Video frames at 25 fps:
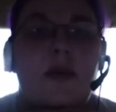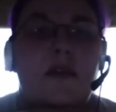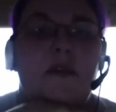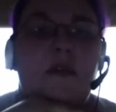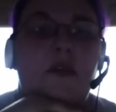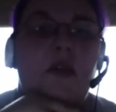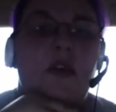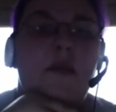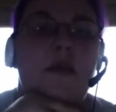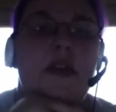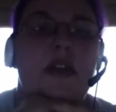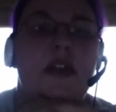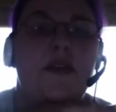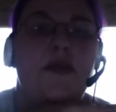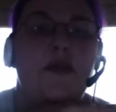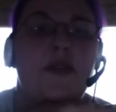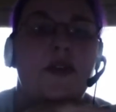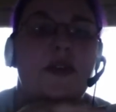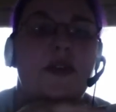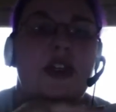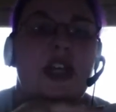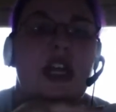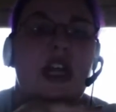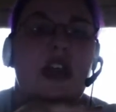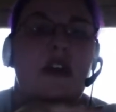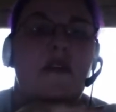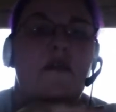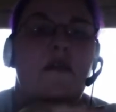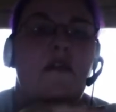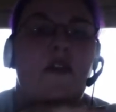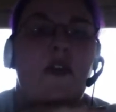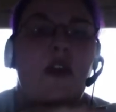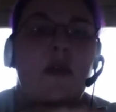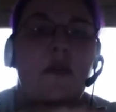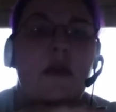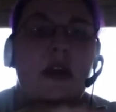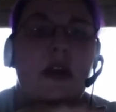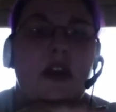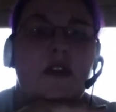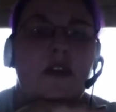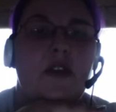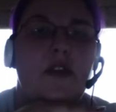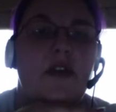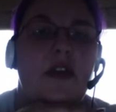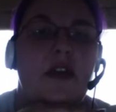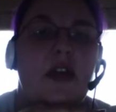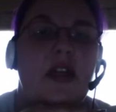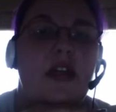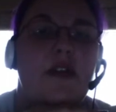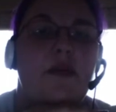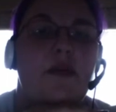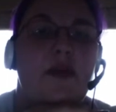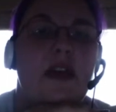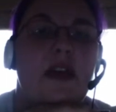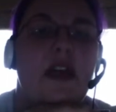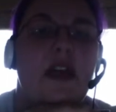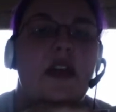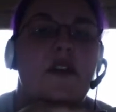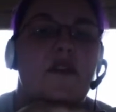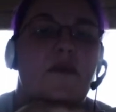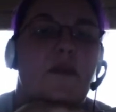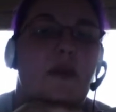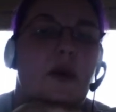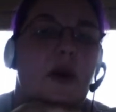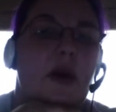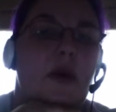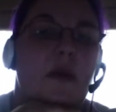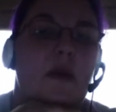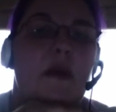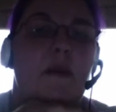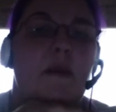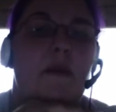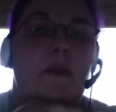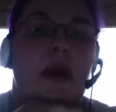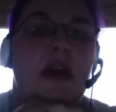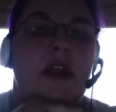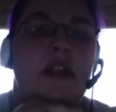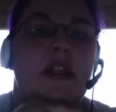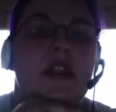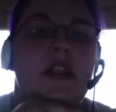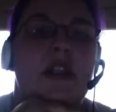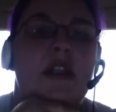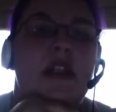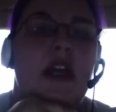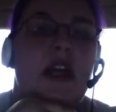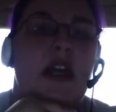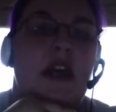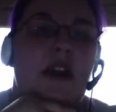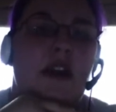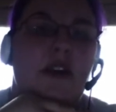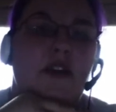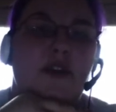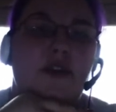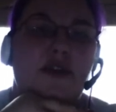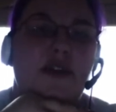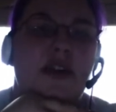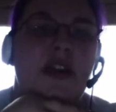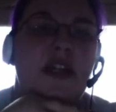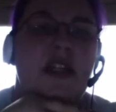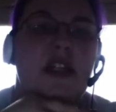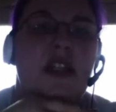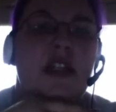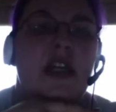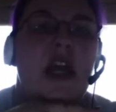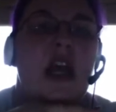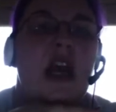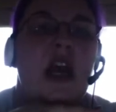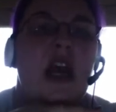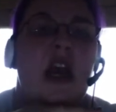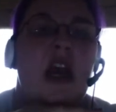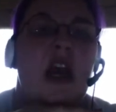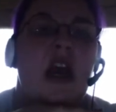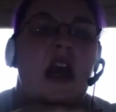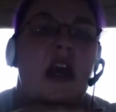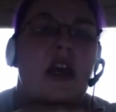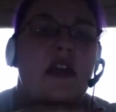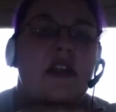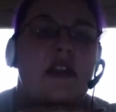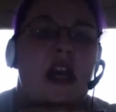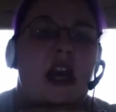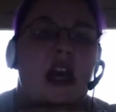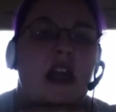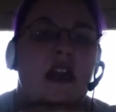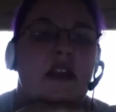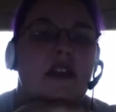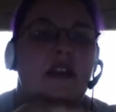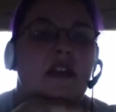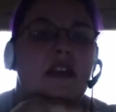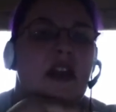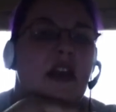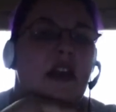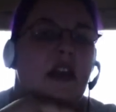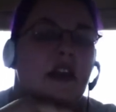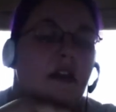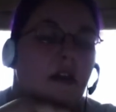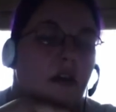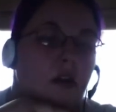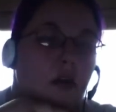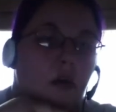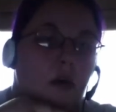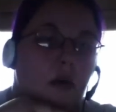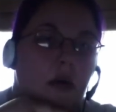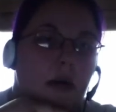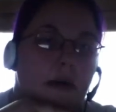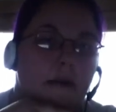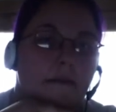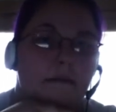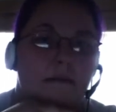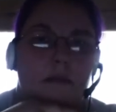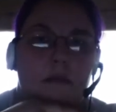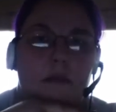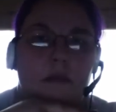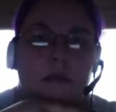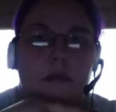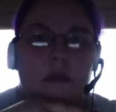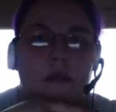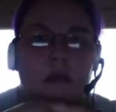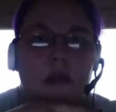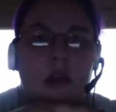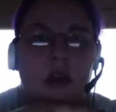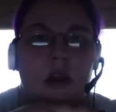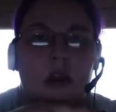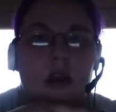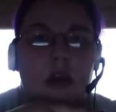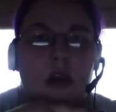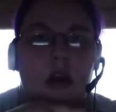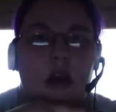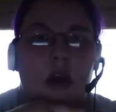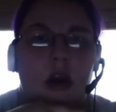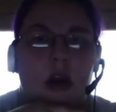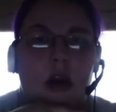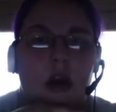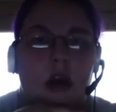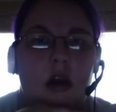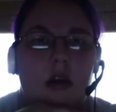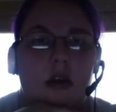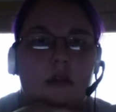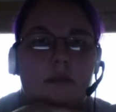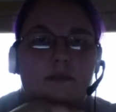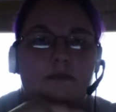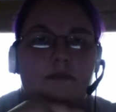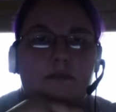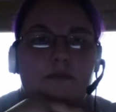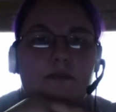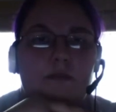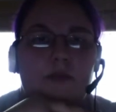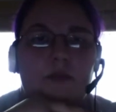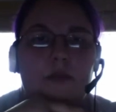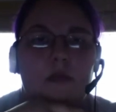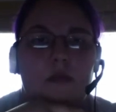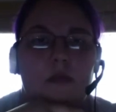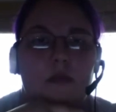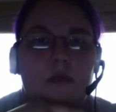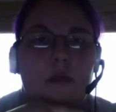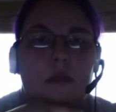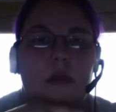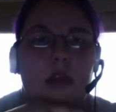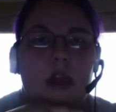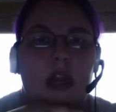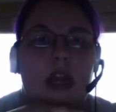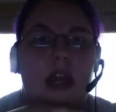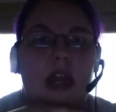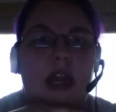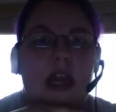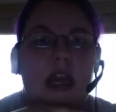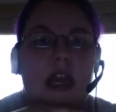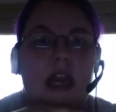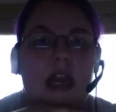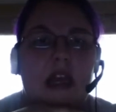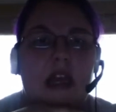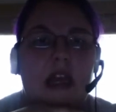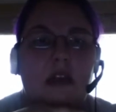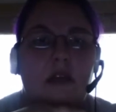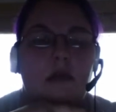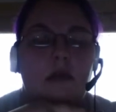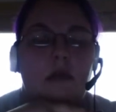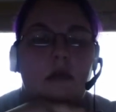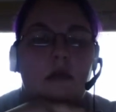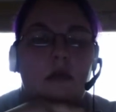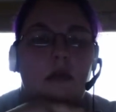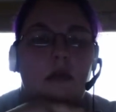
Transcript: perform his routine farming duties because of permanent pesticide injuries, has had his day in court. Um, and